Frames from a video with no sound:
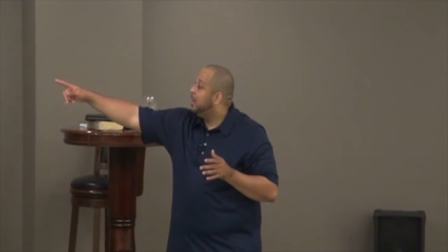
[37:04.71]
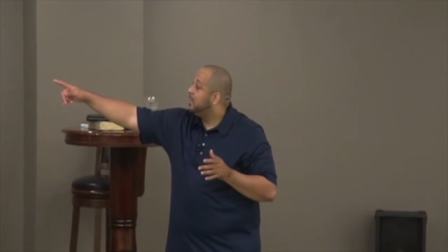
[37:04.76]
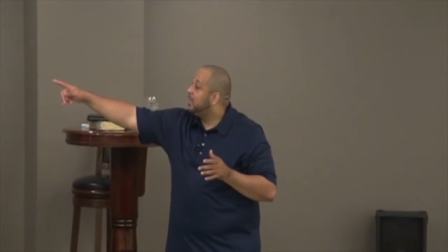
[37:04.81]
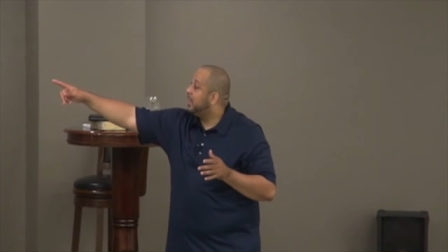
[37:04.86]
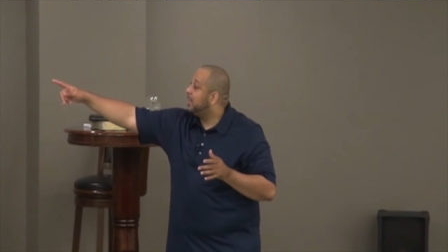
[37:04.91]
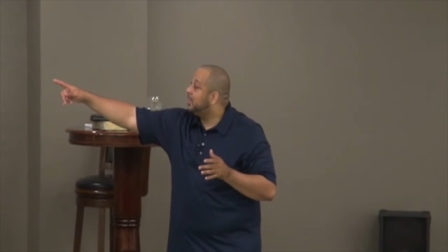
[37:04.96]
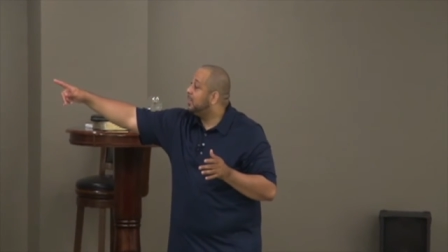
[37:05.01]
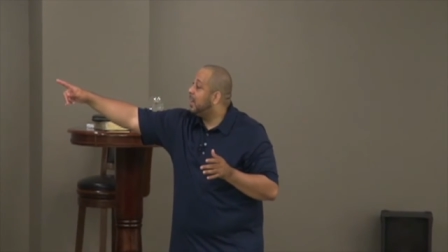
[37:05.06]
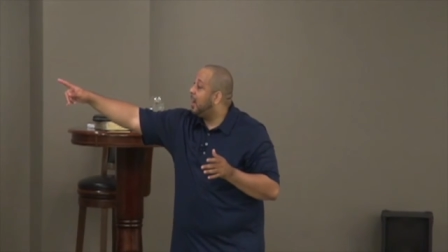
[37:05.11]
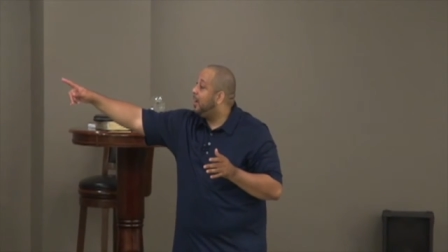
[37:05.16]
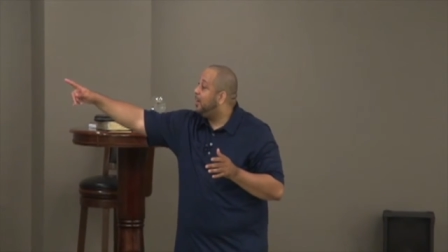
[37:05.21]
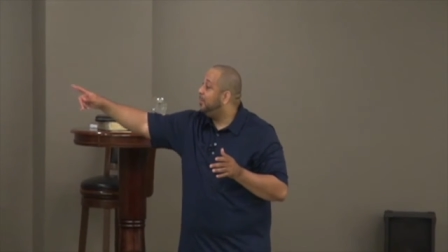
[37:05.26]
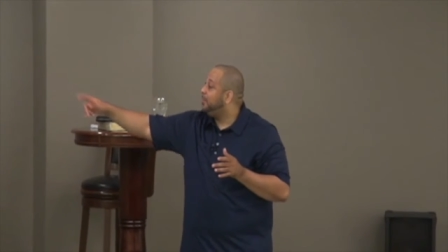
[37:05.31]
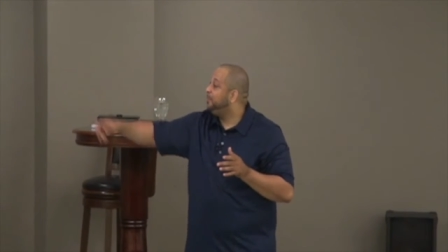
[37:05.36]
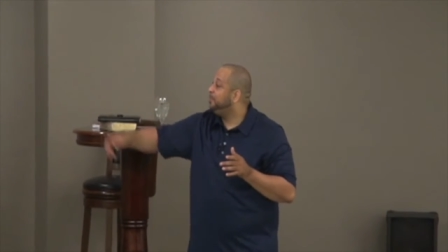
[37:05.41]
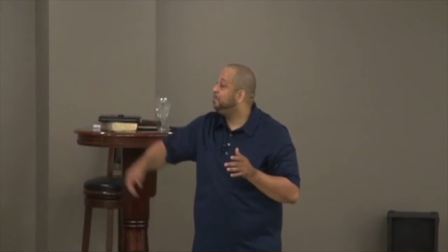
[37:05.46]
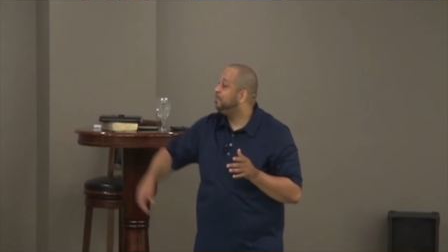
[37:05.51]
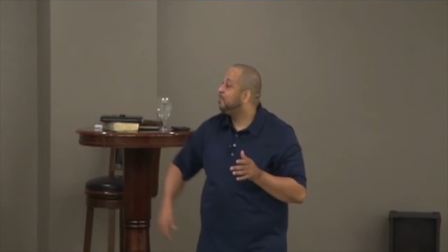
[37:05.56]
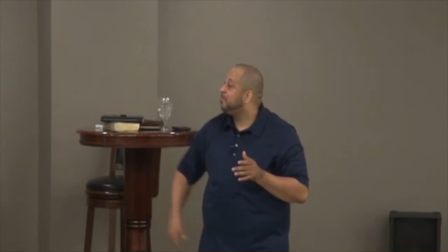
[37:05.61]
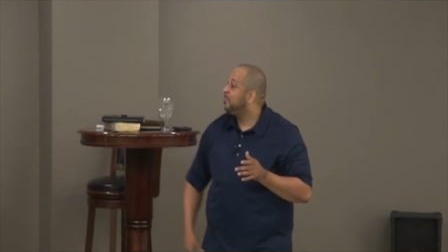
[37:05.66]
Check this out.
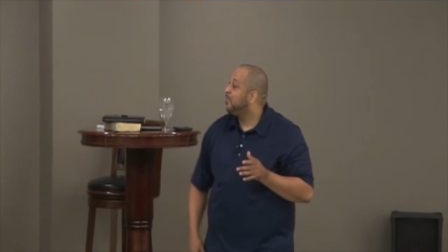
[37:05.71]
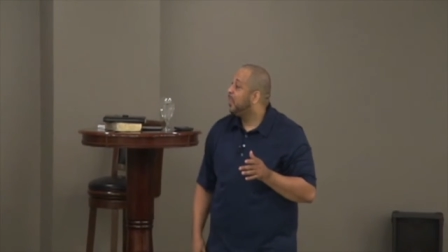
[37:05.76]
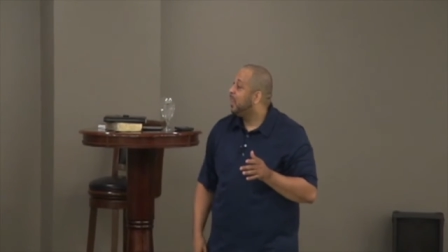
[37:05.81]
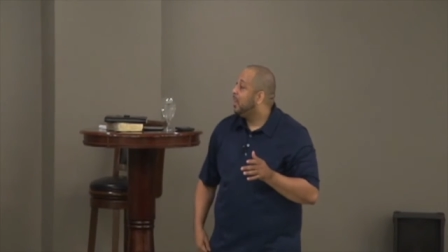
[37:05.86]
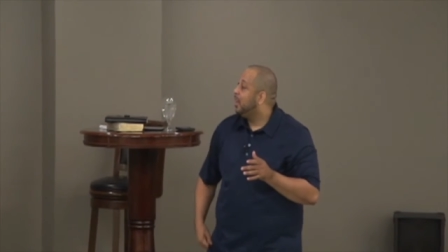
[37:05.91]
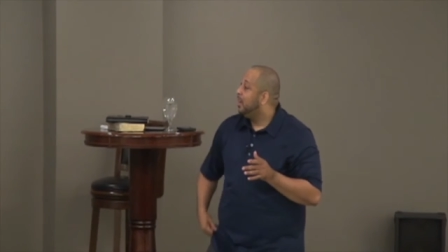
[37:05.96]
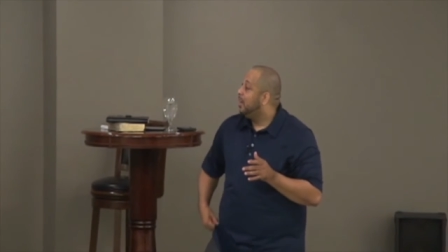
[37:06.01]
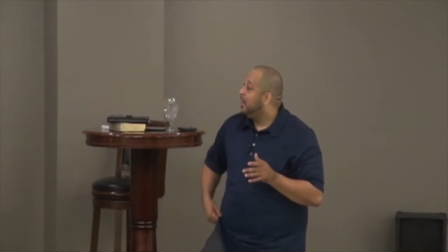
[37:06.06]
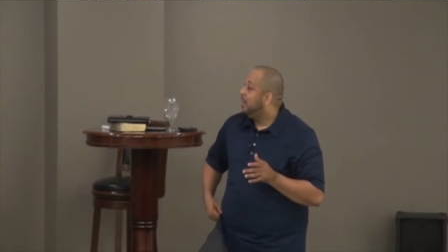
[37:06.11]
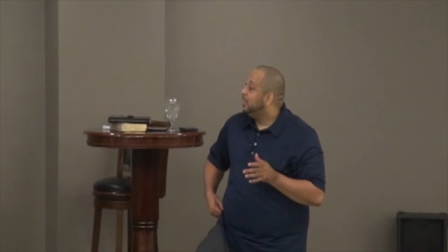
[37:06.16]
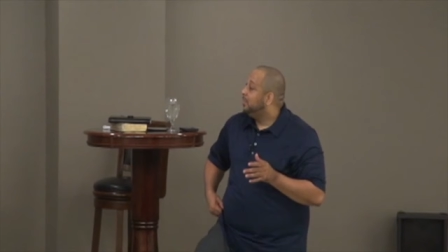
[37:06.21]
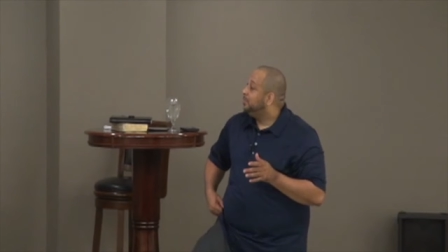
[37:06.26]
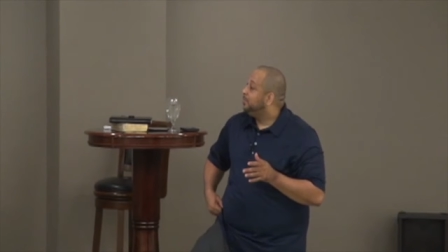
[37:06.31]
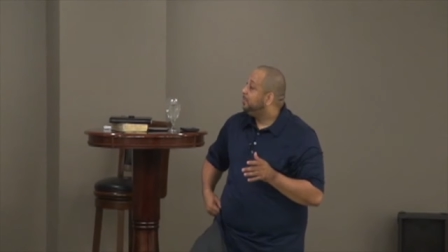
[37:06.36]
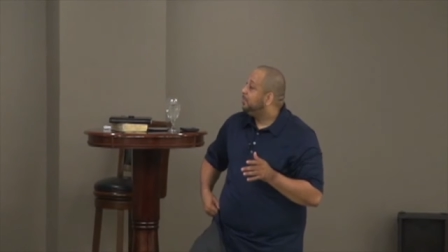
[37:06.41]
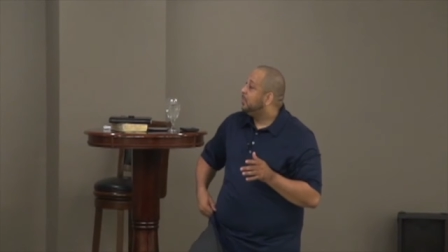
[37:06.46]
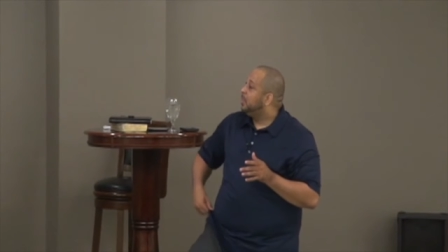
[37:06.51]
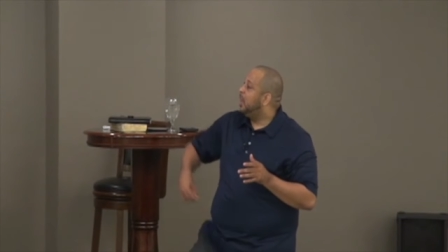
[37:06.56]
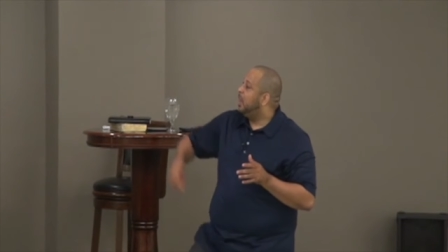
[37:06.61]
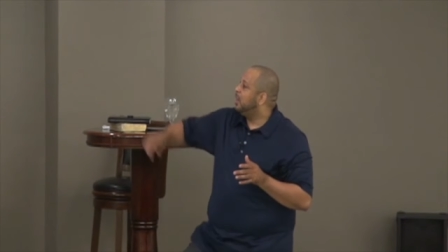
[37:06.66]

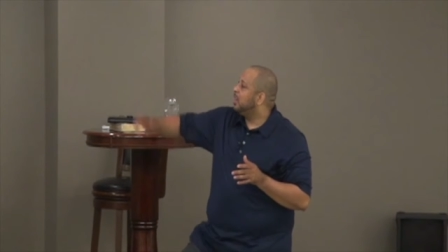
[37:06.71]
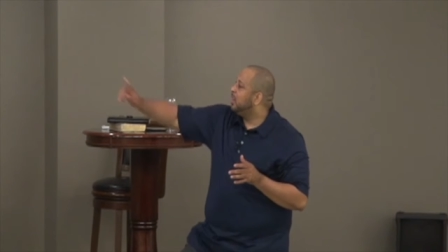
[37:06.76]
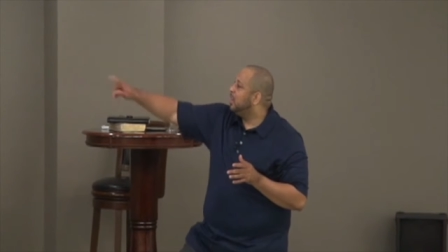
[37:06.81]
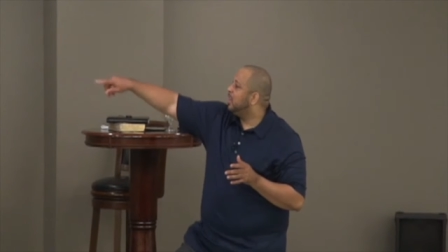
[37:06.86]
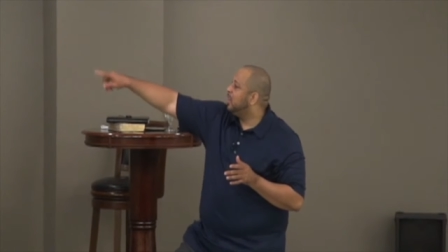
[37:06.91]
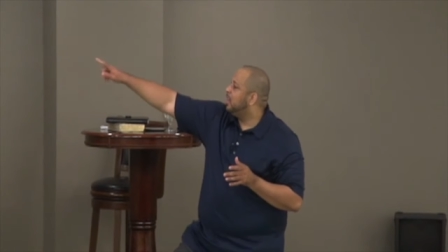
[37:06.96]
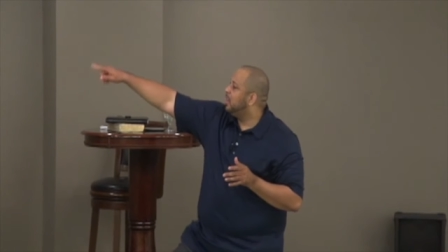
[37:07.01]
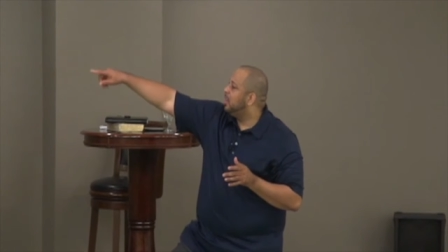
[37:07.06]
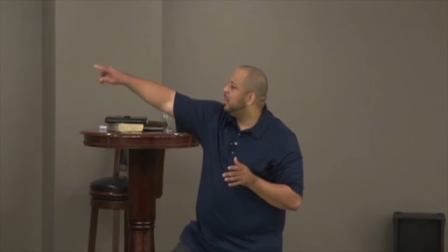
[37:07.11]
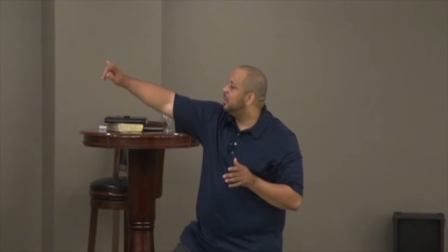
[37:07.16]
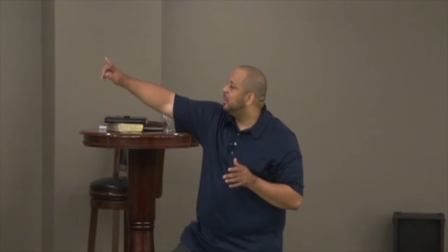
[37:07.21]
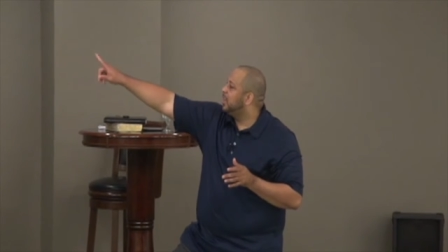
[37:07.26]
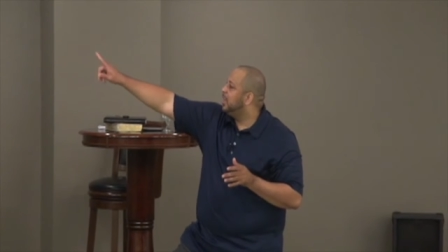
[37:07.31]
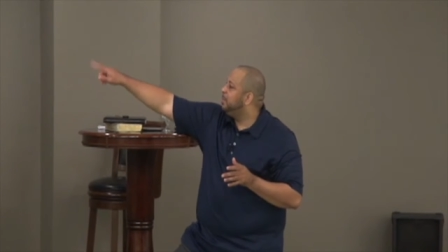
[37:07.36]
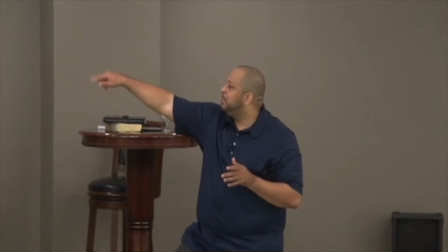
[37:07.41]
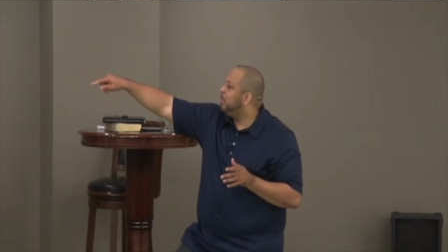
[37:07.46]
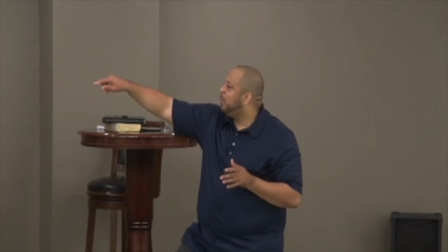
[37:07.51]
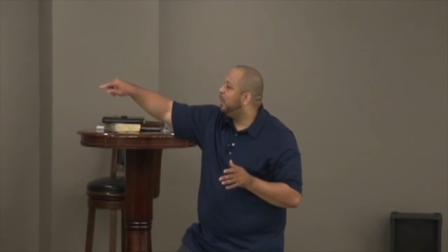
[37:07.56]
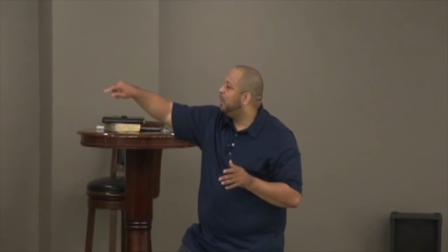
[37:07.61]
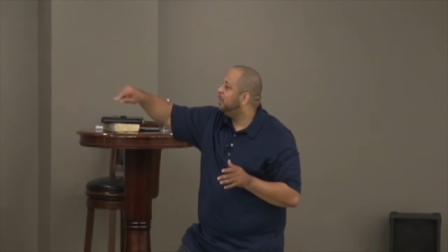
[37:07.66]
No, no, no, no,
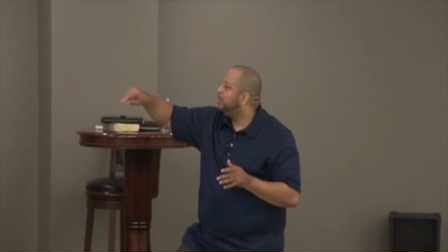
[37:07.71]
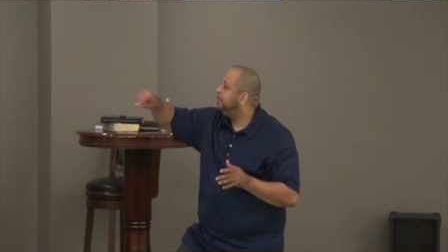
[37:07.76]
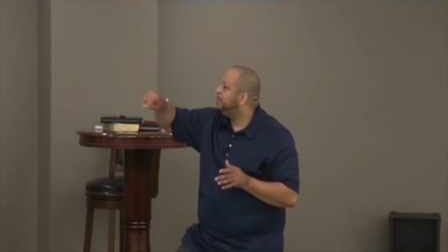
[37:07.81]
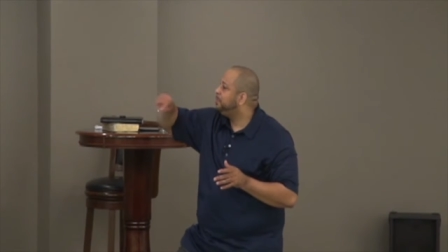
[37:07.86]
Keep going.